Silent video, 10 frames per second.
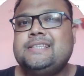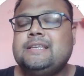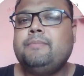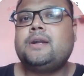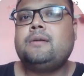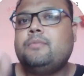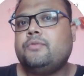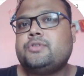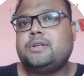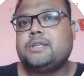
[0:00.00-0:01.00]
similar
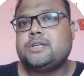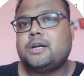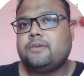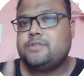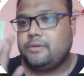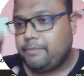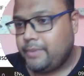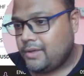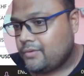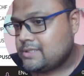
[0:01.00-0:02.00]
moves on the chart of
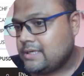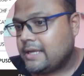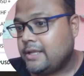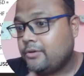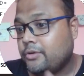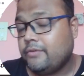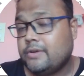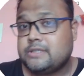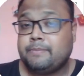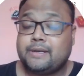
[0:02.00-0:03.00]
GBPUSD and EURUSD.